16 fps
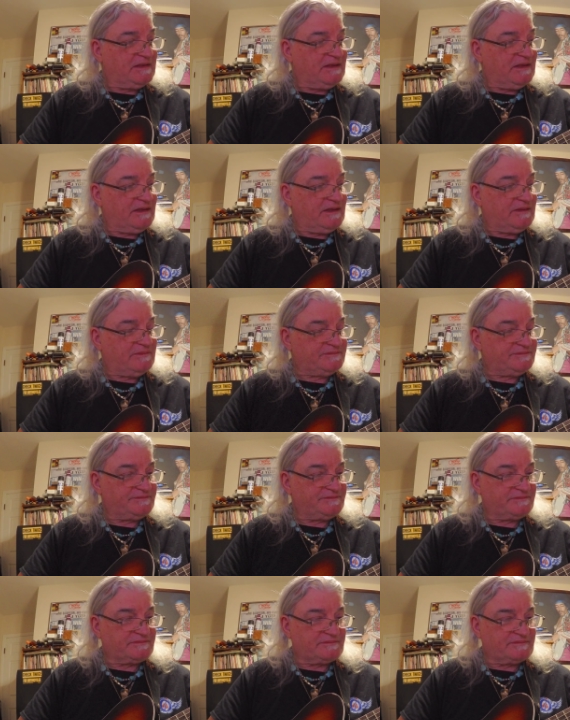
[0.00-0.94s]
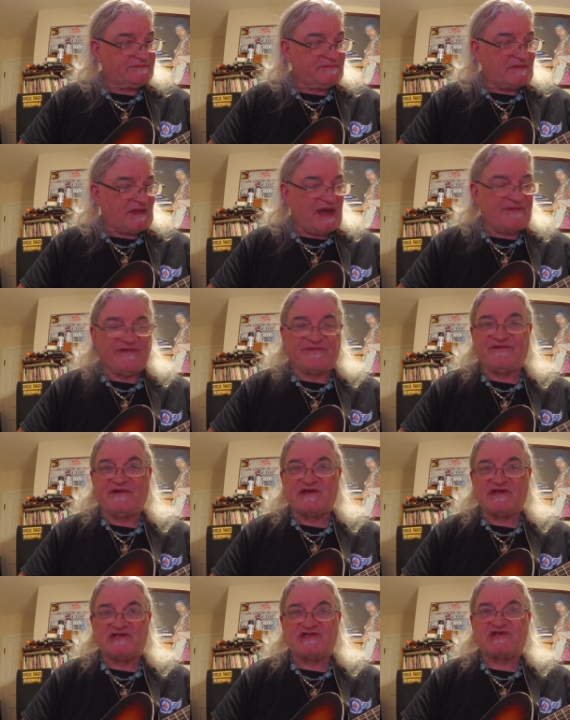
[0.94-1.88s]
Um, I have a
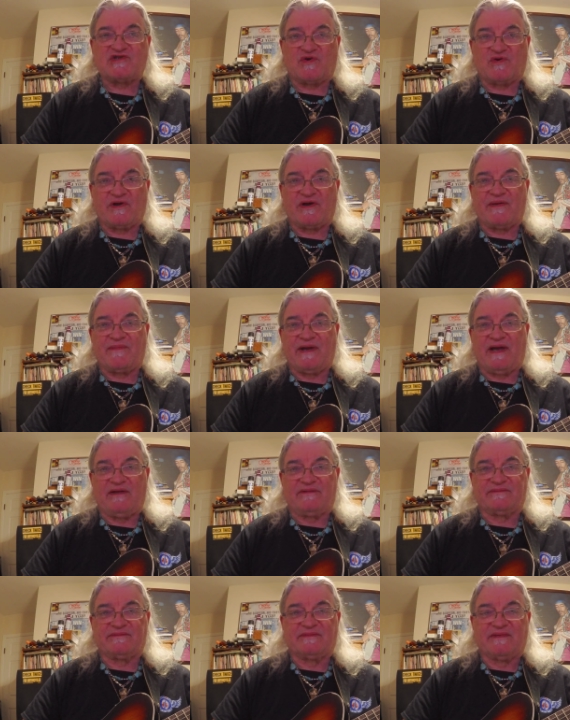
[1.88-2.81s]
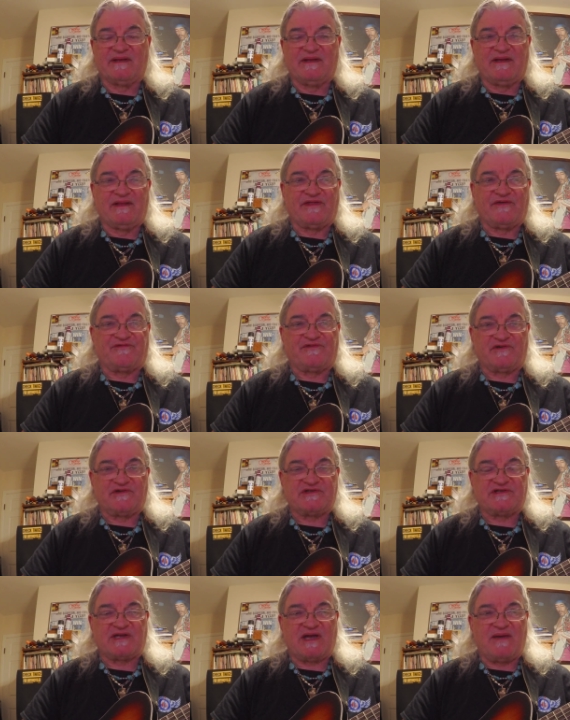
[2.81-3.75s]
funny story about the
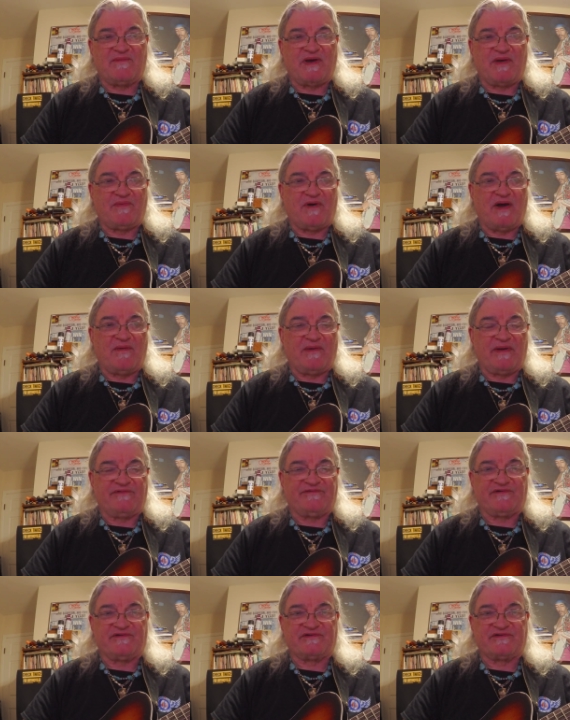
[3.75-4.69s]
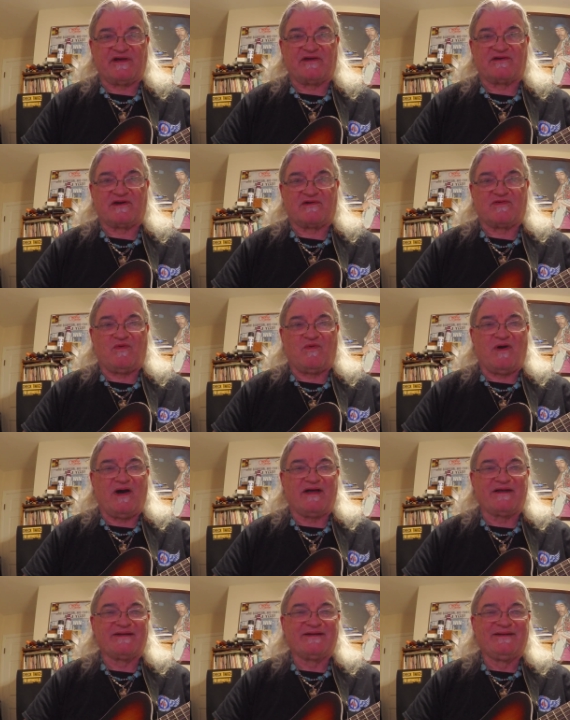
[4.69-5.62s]
first time I bought my first
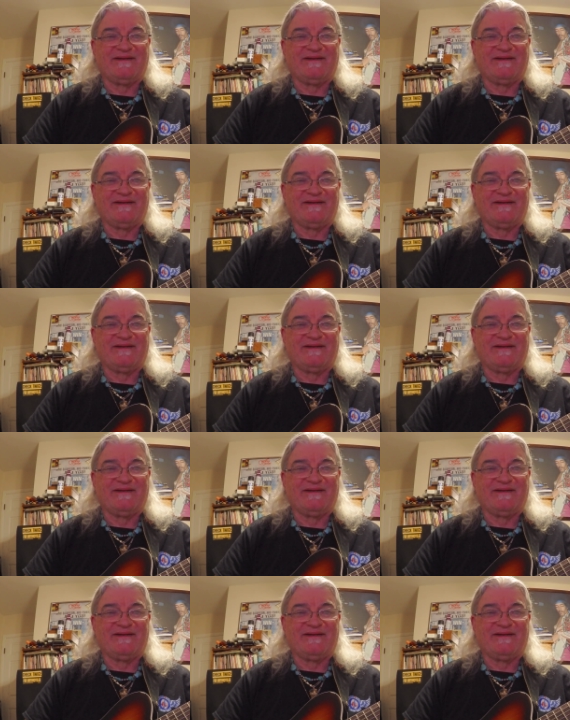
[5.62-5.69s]
100-watt